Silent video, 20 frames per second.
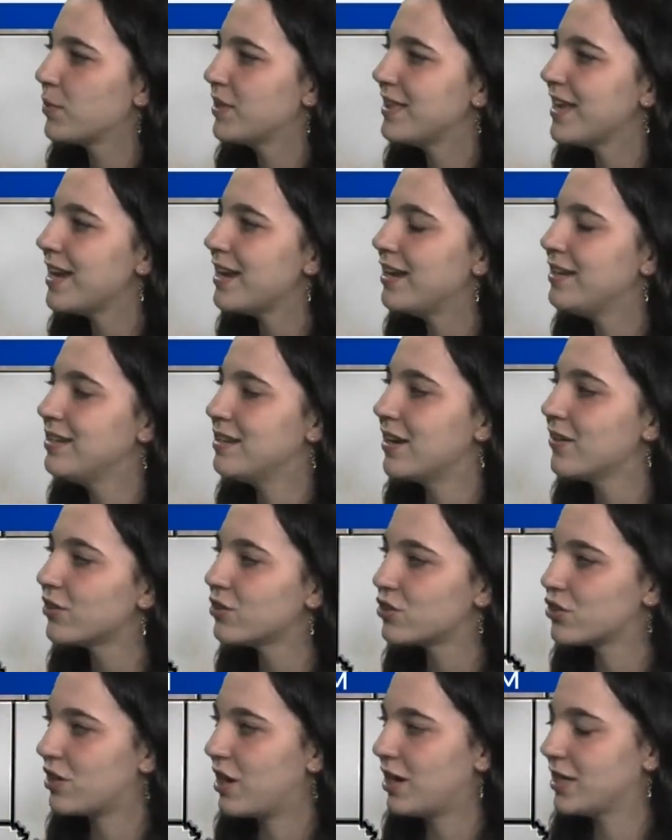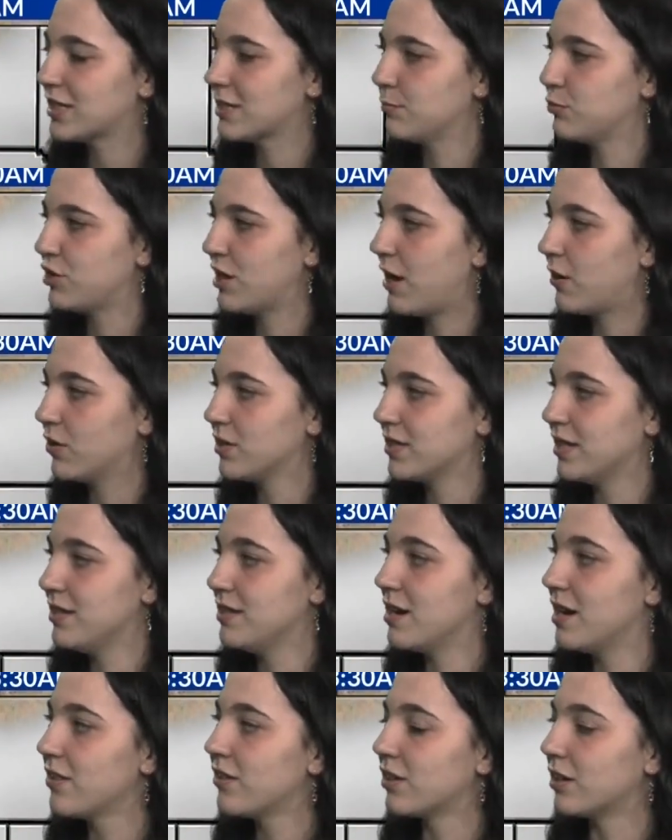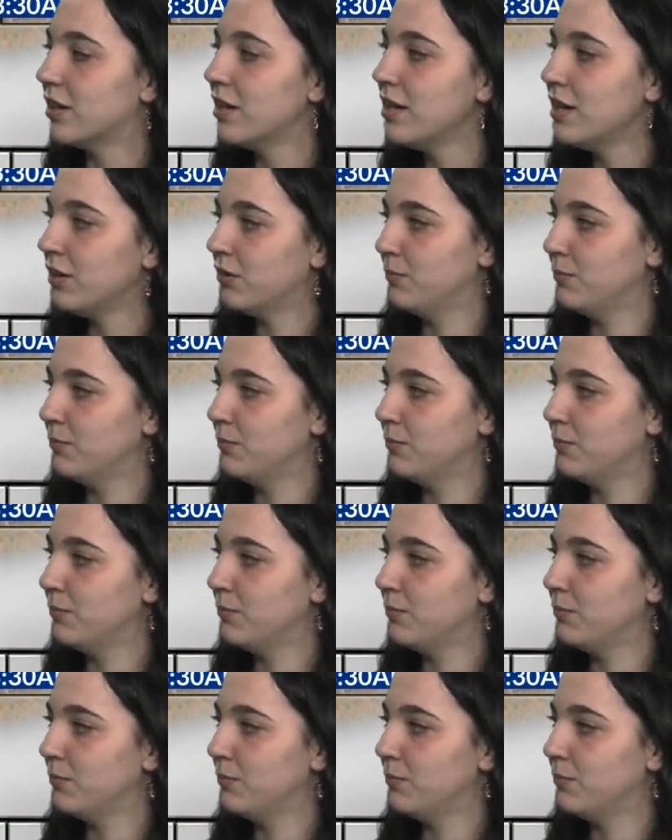But then another shot at some showers, another